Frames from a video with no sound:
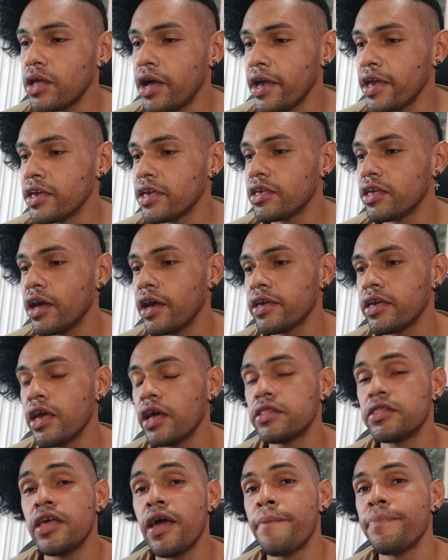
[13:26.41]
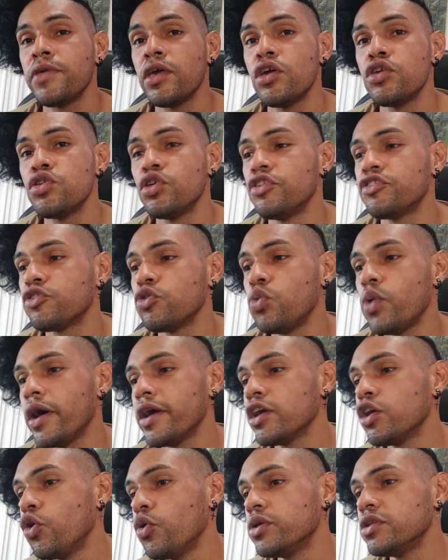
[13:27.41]
I get temptations to, I
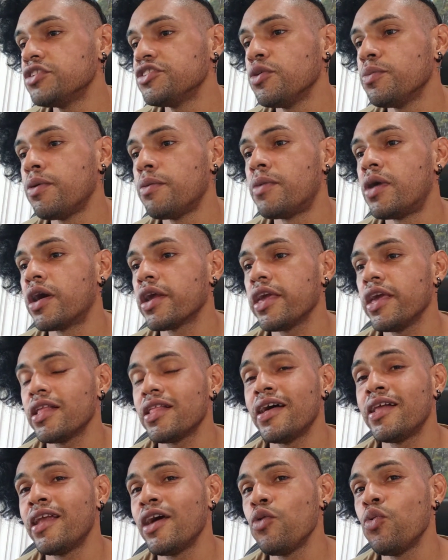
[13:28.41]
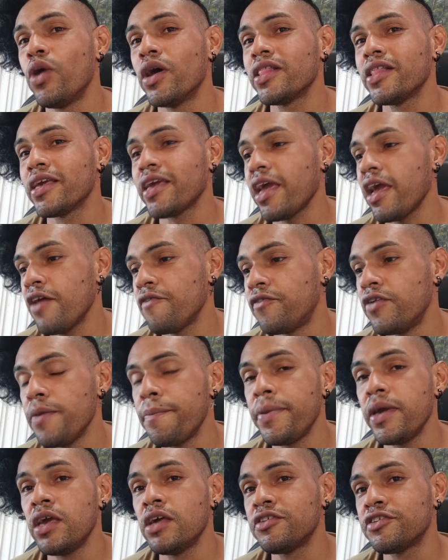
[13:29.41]
go in the supermarket and I want like every
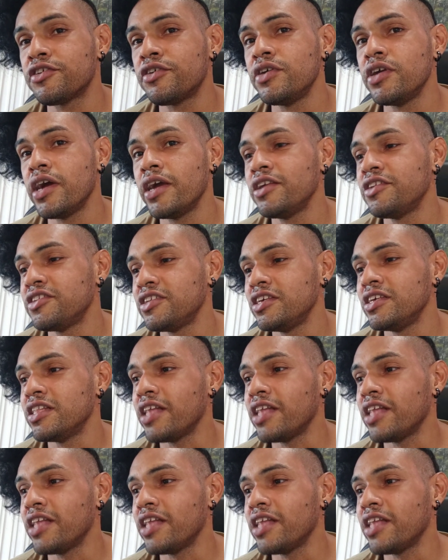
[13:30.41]
pastry I see.